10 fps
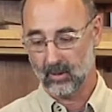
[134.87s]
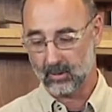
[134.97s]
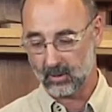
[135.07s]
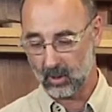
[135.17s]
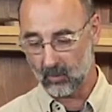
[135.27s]

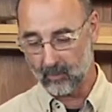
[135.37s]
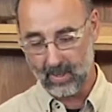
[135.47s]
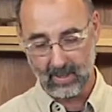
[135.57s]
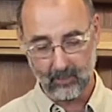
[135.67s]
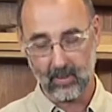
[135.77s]
So
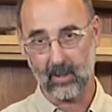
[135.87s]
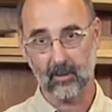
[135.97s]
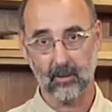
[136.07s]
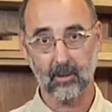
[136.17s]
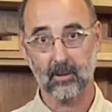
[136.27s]
many
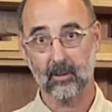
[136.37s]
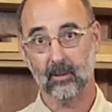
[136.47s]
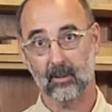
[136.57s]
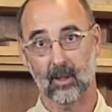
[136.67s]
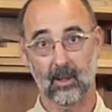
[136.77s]
meters
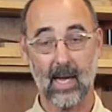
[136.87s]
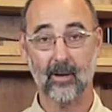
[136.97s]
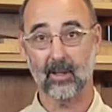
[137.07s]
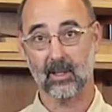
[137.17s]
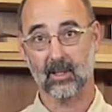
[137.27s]
allow
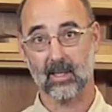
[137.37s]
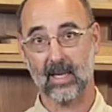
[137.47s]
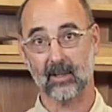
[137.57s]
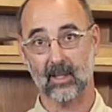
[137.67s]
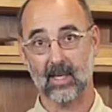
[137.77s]
you to
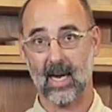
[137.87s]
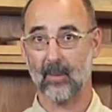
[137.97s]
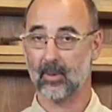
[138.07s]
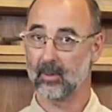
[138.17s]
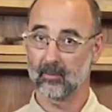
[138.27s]
set the
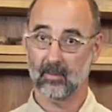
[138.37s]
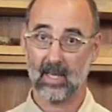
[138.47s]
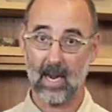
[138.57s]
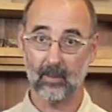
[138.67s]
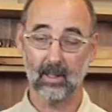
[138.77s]
depth,
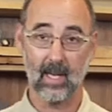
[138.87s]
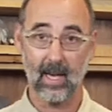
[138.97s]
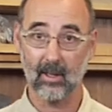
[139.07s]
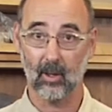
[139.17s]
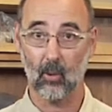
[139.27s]
commonly
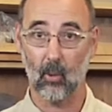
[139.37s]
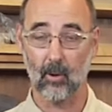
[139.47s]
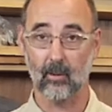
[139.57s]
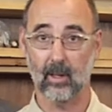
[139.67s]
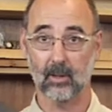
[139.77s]
at a
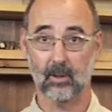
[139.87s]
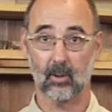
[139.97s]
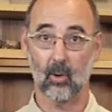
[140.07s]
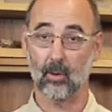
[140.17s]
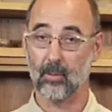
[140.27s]
1/4 inch
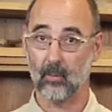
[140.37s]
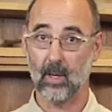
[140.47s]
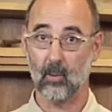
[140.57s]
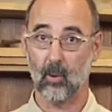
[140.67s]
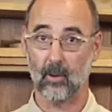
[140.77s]
or
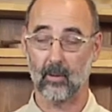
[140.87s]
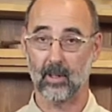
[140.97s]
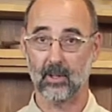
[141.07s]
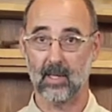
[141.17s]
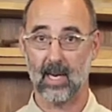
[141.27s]
3/4
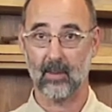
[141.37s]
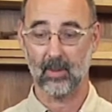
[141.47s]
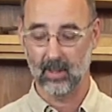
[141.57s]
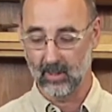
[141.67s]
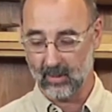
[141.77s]
inch depth.
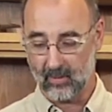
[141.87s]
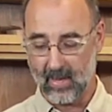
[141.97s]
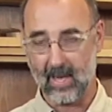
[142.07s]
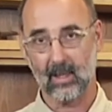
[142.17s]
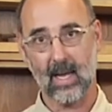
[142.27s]

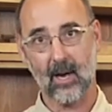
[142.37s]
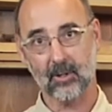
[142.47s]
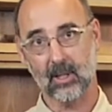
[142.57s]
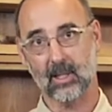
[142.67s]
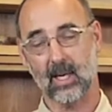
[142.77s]
That allows
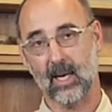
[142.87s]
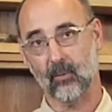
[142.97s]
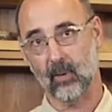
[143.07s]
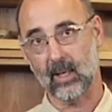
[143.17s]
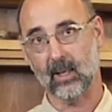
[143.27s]
you to take
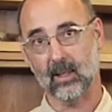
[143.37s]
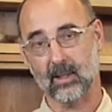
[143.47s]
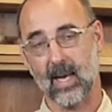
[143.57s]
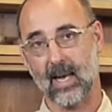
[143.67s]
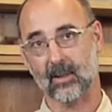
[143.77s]

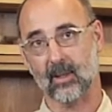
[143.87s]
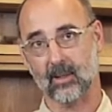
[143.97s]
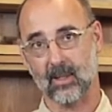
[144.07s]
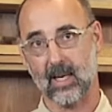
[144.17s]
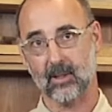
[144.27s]
readings at the
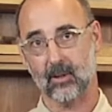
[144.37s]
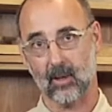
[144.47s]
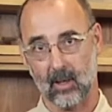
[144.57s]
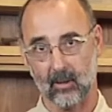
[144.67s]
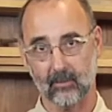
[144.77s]
center
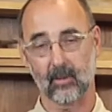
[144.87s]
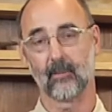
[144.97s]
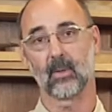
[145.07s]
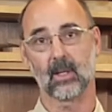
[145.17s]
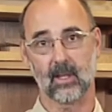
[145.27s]
of
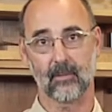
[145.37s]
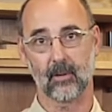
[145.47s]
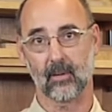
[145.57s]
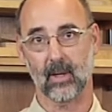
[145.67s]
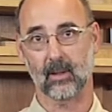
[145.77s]

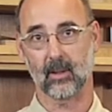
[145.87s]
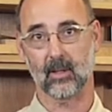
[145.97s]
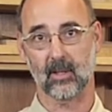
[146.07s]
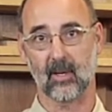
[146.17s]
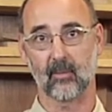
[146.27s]
different
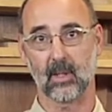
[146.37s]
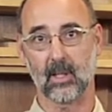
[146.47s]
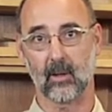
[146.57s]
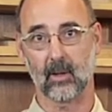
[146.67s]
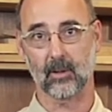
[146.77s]
thicknesses of
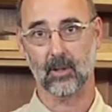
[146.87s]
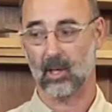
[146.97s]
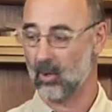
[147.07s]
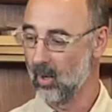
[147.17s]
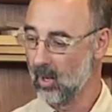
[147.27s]
material.
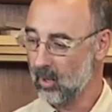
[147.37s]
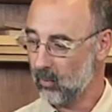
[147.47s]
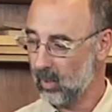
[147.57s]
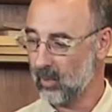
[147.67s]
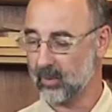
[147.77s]
So
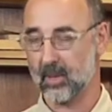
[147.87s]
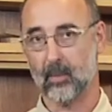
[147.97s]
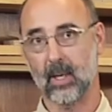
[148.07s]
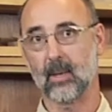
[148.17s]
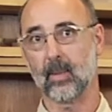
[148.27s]
where with the
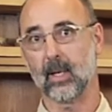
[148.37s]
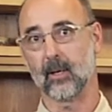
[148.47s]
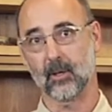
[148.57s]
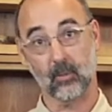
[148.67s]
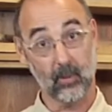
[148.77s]
pin
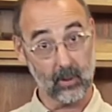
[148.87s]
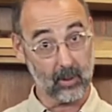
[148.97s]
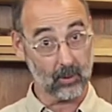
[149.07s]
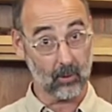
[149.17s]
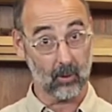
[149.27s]
meters, we would
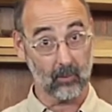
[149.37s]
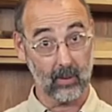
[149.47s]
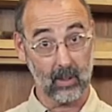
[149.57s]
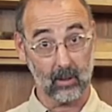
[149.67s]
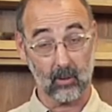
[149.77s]
control the
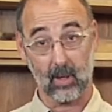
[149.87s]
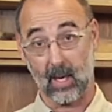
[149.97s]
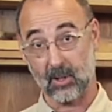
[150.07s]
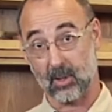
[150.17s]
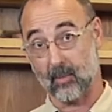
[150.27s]
reading
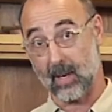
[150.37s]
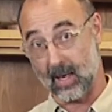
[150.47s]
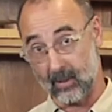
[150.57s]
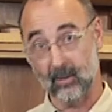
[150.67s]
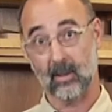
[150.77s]
location
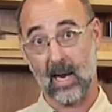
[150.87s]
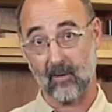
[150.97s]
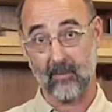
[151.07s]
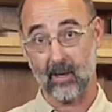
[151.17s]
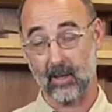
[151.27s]
by how
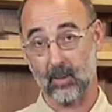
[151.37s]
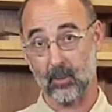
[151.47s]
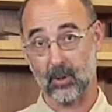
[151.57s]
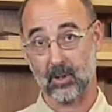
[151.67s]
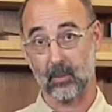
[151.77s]
far you can
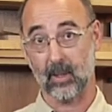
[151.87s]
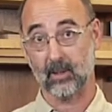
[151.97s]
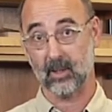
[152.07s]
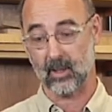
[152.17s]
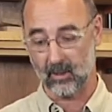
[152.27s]
push the
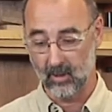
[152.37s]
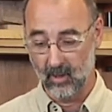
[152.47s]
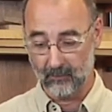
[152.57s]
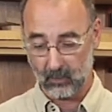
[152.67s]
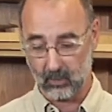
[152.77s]
pins in,
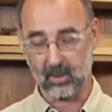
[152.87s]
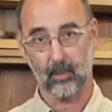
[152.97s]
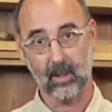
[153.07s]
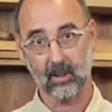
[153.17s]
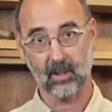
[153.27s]
with the
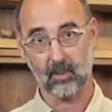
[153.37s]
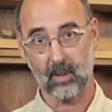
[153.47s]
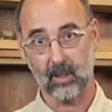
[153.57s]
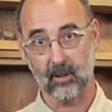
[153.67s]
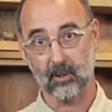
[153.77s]
pinless
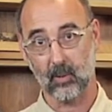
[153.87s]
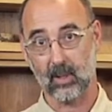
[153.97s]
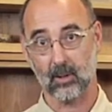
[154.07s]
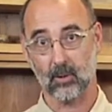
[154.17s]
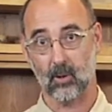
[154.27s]
meters, we
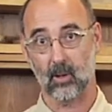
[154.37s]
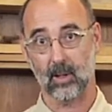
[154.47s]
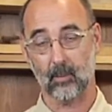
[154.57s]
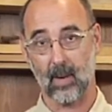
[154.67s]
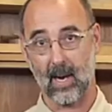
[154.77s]
control
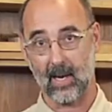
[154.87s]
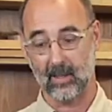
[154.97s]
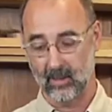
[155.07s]
it by